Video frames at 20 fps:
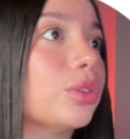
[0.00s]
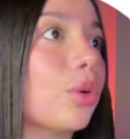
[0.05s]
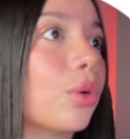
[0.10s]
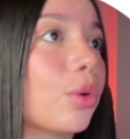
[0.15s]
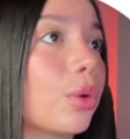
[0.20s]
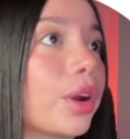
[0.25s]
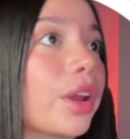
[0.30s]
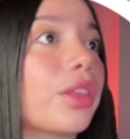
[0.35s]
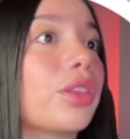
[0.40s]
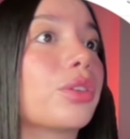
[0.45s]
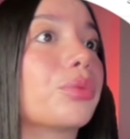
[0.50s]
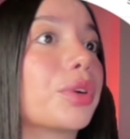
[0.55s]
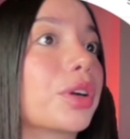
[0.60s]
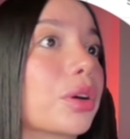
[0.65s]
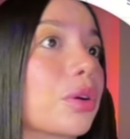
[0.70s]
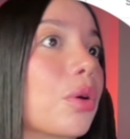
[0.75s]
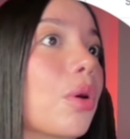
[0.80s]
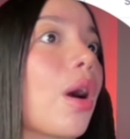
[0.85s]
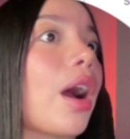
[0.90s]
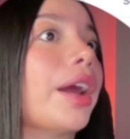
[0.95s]
or the
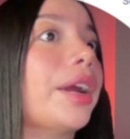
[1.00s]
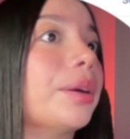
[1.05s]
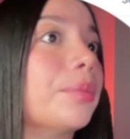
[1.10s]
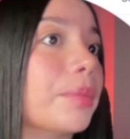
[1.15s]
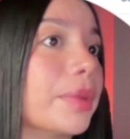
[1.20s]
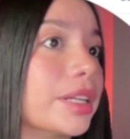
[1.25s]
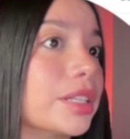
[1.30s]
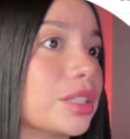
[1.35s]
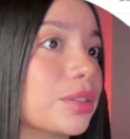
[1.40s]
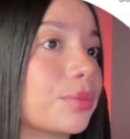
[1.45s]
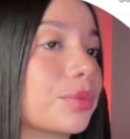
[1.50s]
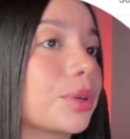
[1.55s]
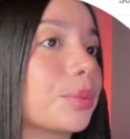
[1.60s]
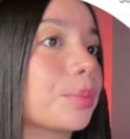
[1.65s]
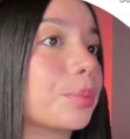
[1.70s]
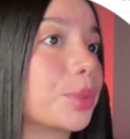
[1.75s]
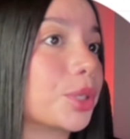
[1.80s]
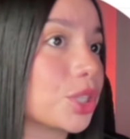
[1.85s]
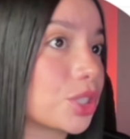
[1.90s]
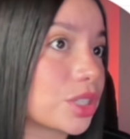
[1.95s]
requirements for
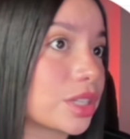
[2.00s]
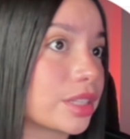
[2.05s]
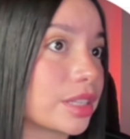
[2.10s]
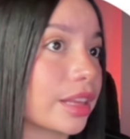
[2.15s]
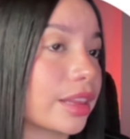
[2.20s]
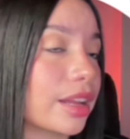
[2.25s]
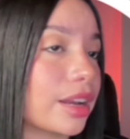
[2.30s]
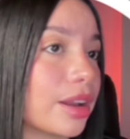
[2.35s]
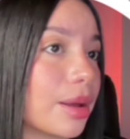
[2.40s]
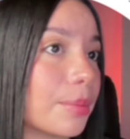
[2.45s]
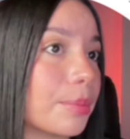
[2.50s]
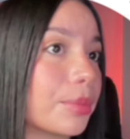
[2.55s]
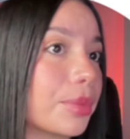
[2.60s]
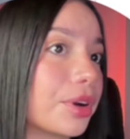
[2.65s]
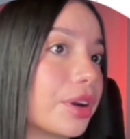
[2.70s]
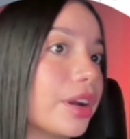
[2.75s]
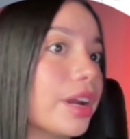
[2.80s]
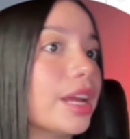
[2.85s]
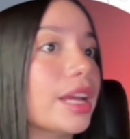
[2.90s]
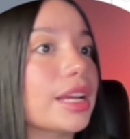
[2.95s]
purchasing the
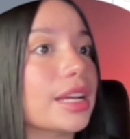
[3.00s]
number,